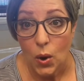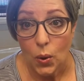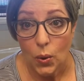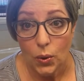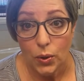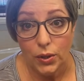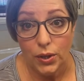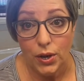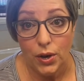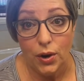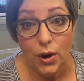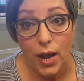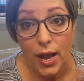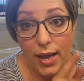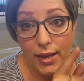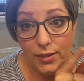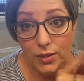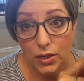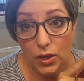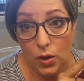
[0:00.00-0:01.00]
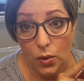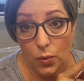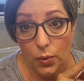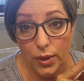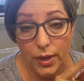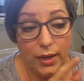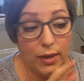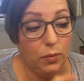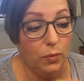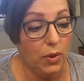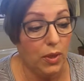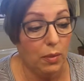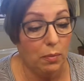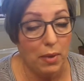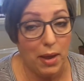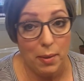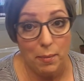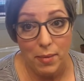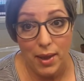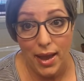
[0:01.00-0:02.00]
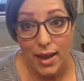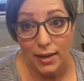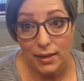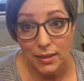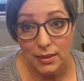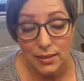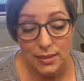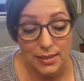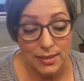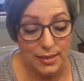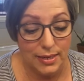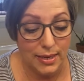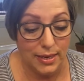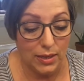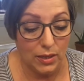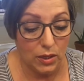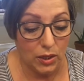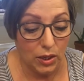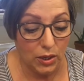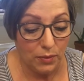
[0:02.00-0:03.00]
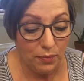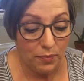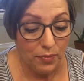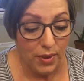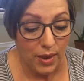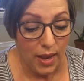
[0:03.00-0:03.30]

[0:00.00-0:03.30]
earlier I had to go in with my matte concealer,